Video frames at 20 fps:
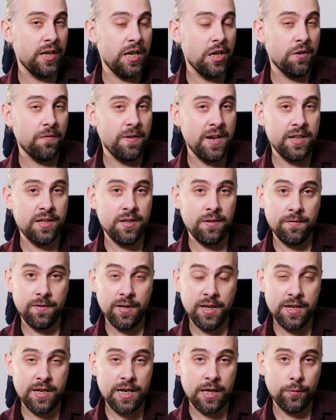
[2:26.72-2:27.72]
innovative
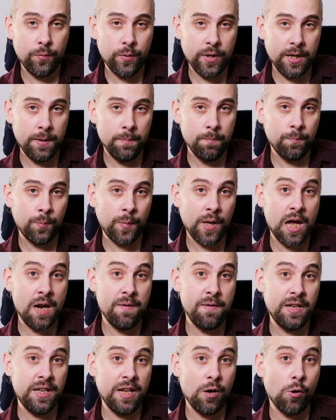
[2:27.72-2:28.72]
in that way. And
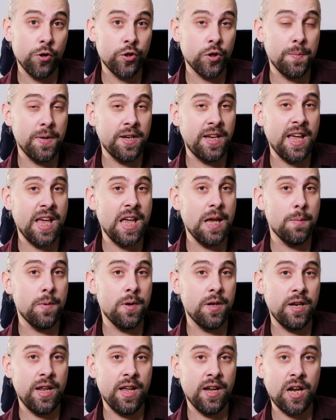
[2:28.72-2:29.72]
it also became
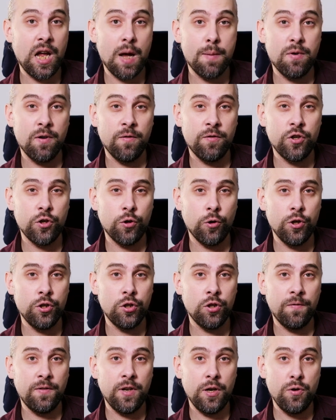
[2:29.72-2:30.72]
the camera of choice
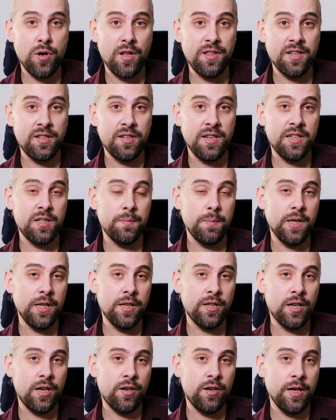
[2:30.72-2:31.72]
of the United States
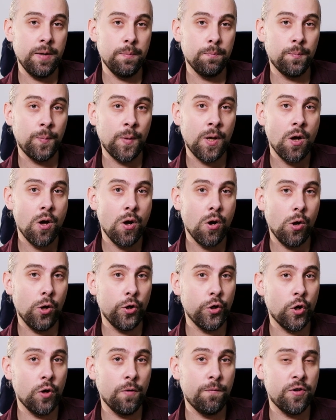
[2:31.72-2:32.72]
military.
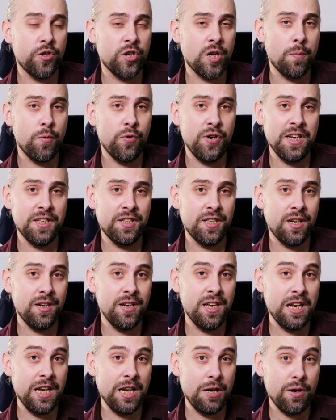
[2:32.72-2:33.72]
Although for some reason
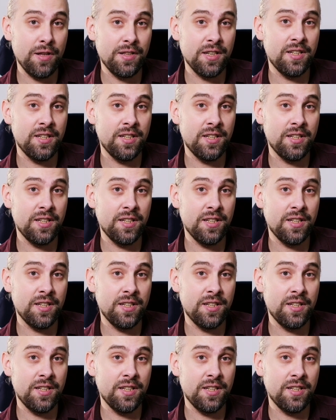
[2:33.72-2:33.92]
in the United